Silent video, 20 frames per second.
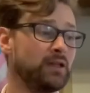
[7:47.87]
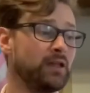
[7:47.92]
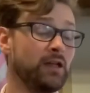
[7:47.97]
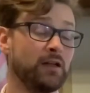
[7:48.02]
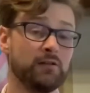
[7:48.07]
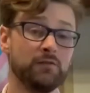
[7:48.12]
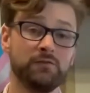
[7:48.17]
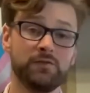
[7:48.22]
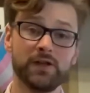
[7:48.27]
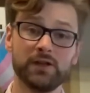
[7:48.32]

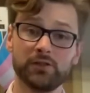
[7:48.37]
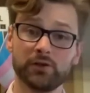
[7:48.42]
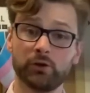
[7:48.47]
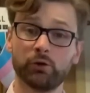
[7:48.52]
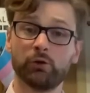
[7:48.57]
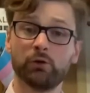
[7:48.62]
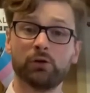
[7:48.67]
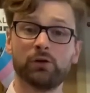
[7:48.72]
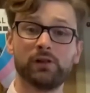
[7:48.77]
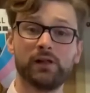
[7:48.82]
via the
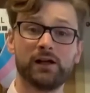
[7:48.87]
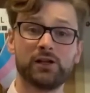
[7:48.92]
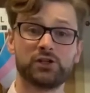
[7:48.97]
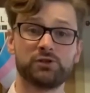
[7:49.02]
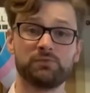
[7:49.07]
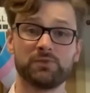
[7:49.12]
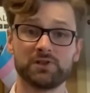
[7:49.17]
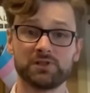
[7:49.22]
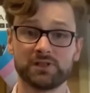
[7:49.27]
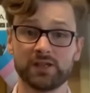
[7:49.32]
Google Classroom
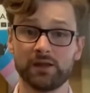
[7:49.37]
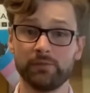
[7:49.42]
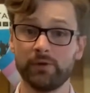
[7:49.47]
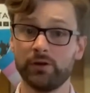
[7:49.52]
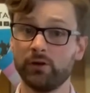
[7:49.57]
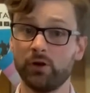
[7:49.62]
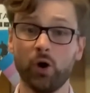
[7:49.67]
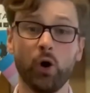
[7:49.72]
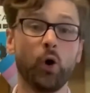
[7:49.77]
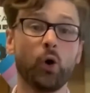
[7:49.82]
assignment,
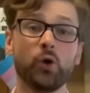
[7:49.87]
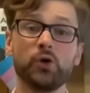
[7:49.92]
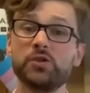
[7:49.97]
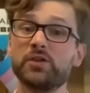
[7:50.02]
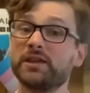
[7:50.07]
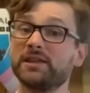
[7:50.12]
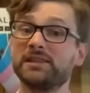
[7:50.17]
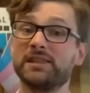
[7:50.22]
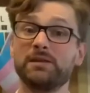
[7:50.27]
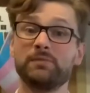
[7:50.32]
or you
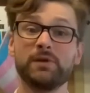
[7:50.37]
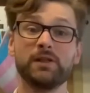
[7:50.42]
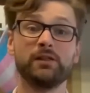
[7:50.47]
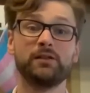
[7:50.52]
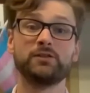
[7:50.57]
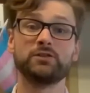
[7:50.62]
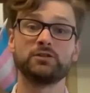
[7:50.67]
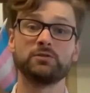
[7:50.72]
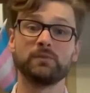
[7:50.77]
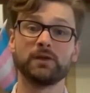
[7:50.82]
could email it
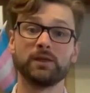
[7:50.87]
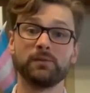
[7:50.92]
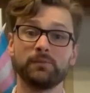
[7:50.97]
to me.